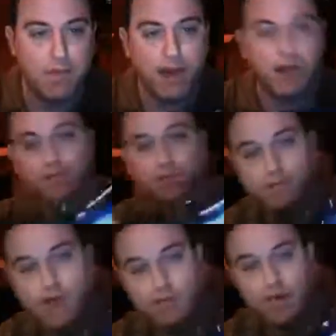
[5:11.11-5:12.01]
back on for
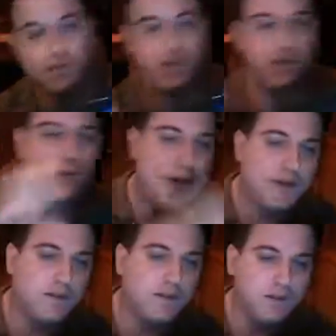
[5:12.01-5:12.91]
5 minutes, and you go
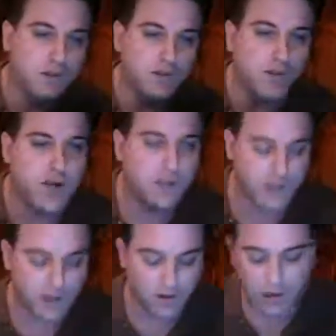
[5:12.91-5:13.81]
back to the slow squash
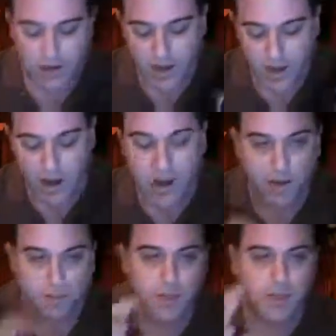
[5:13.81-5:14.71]
jelk.
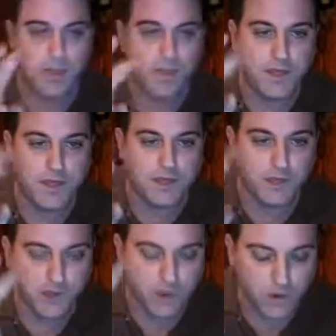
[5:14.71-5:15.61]
These
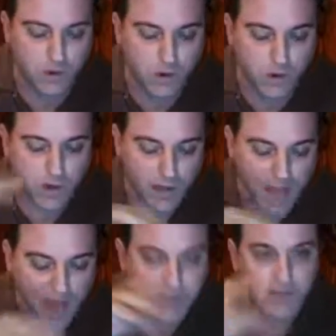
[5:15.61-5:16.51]
two
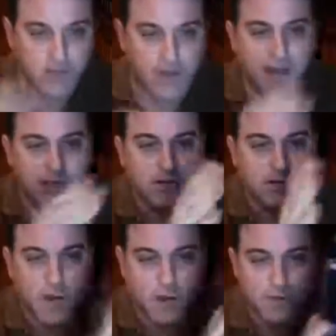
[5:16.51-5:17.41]
exercises,
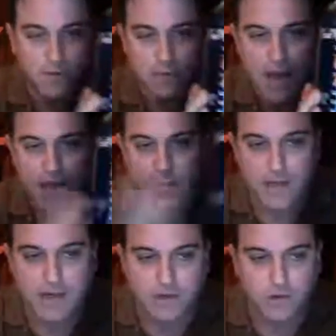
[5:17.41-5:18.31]
going from
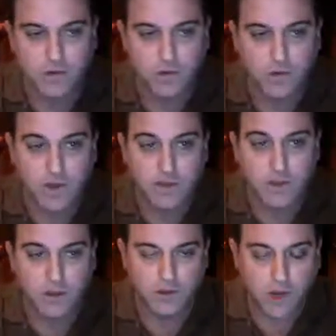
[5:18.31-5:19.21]
BathMate to
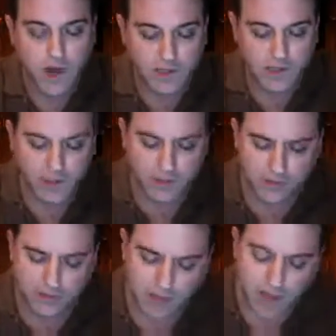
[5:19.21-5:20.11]
slow squash
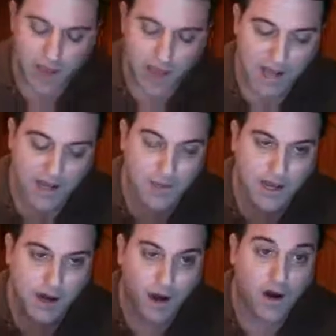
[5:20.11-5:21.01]
jelks,
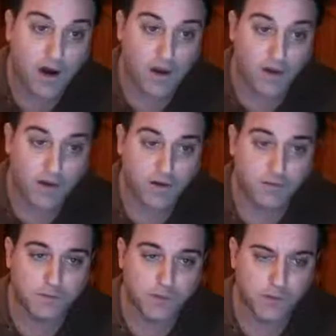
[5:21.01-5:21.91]
eliminate all
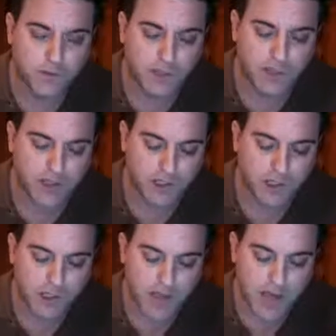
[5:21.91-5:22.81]
fluid
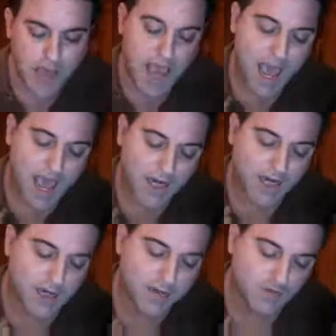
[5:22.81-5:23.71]
retention and
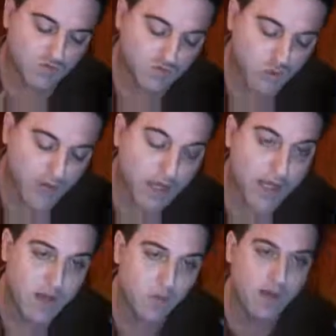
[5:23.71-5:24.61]

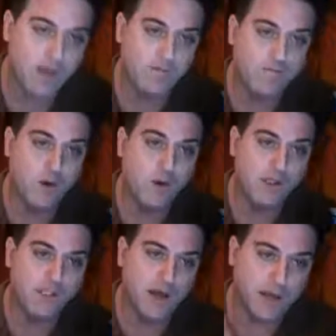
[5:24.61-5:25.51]
really
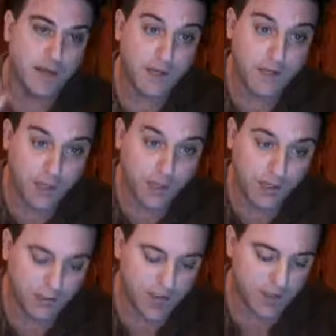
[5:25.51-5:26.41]
focus on tissue
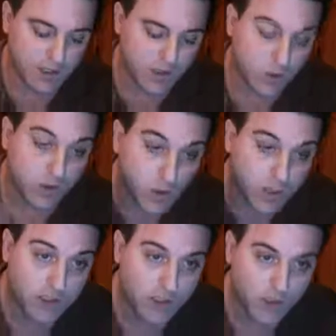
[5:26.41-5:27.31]
expansion, is
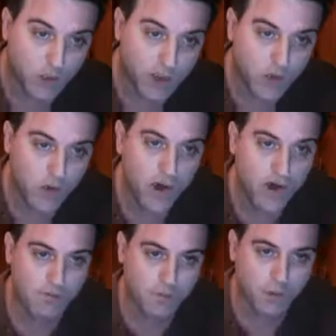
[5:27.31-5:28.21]
what you
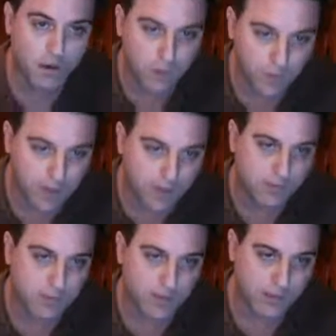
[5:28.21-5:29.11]
want for permanent
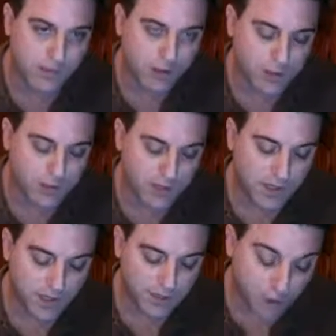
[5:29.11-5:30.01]
penis enlargement
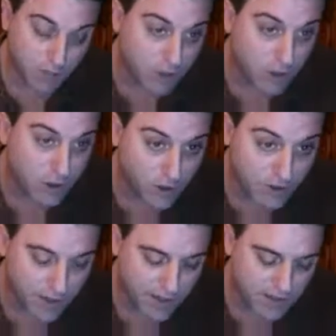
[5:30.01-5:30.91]
gains, permanent girth
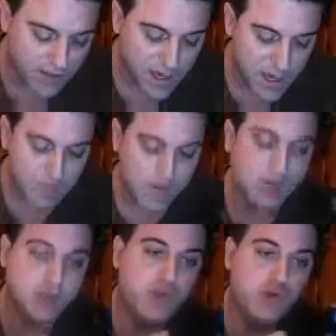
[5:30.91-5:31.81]
gains,
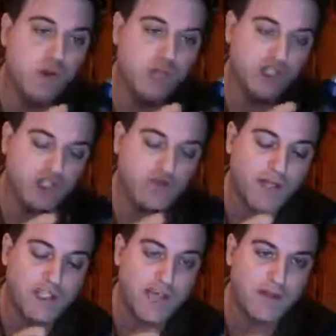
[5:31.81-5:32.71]
because you want to
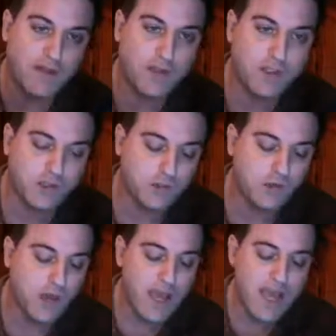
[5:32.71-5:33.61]
stretch that
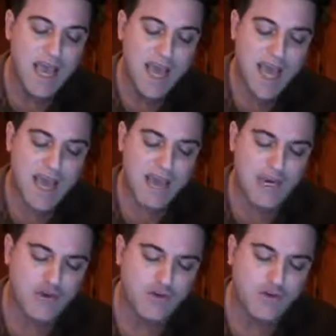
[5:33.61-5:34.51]
tissue.
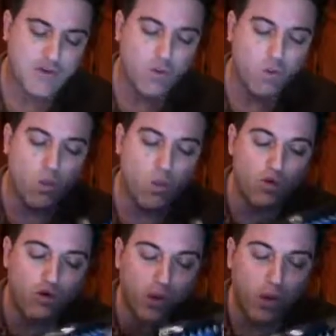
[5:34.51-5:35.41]
And
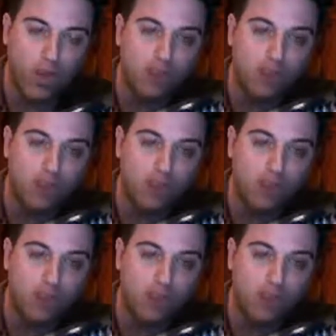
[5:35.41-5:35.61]
doing the